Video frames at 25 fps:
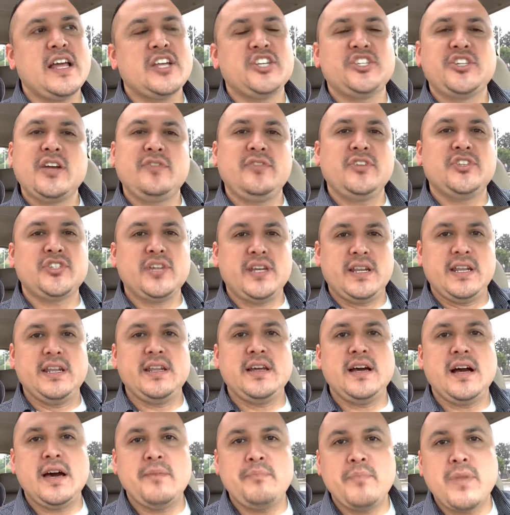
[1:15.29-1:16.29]
I shared this on
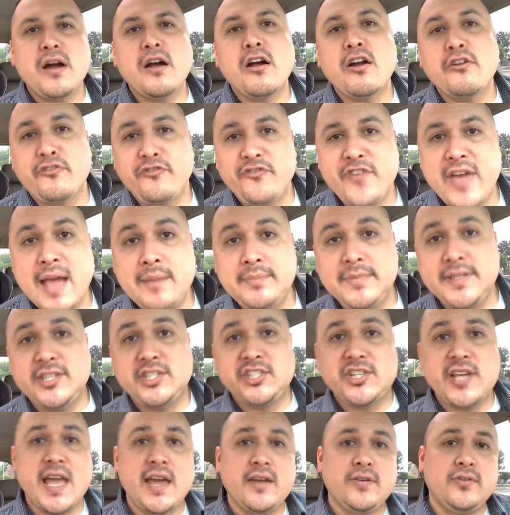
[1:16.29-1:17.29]
an, on my, our family
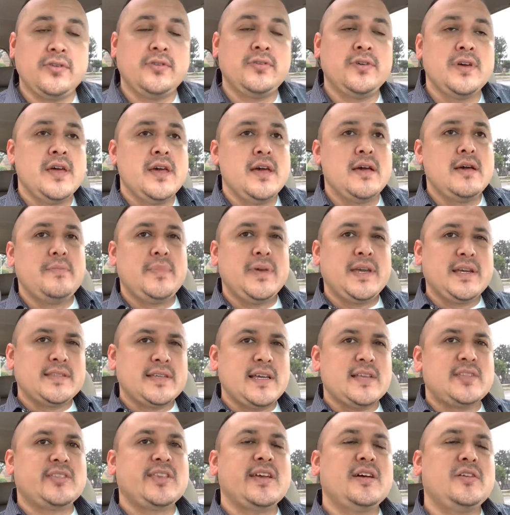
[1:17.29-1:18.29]
channel because
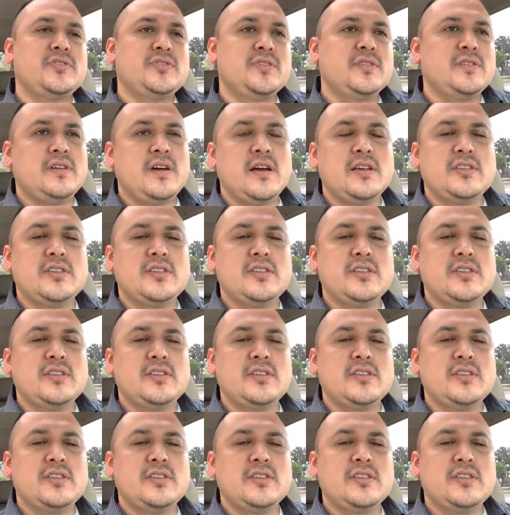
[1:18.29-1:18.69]
I saw so,